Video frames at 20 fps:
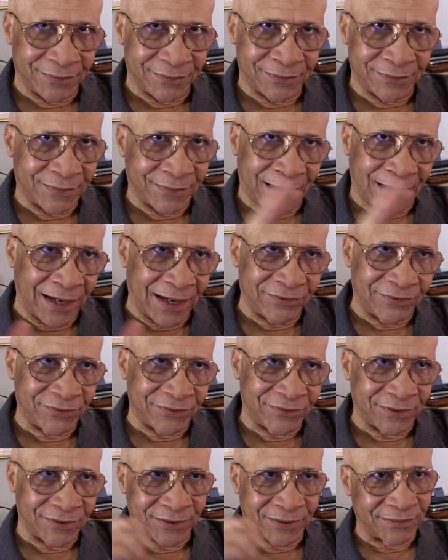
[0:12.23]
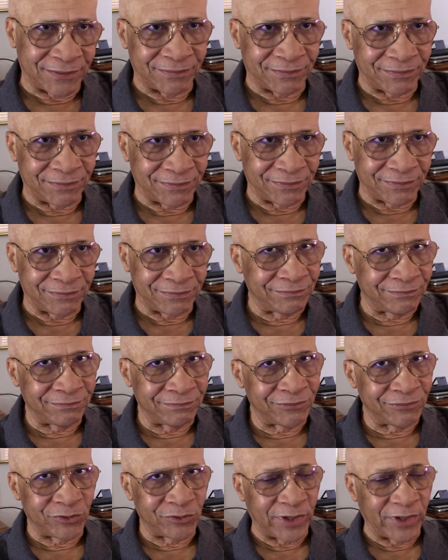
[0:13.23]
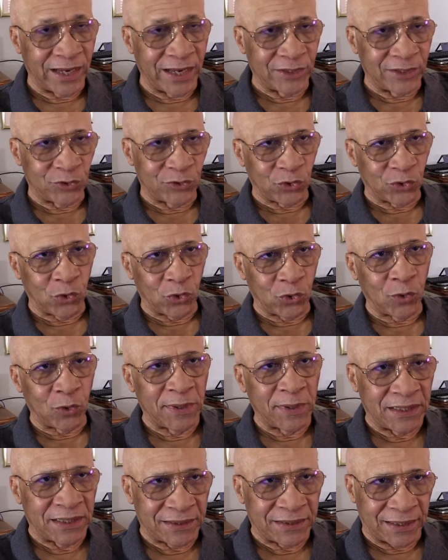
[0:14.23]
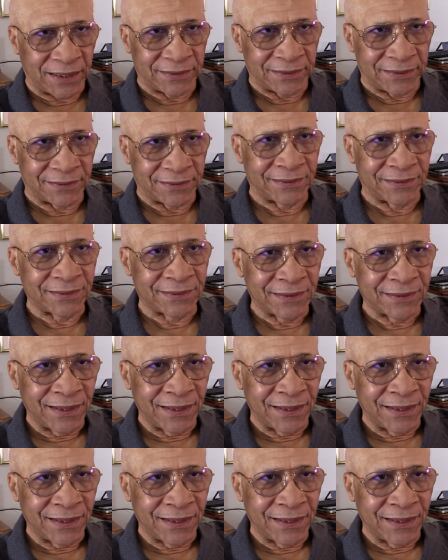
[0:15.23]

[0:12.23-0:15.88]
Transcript: after trying so many things.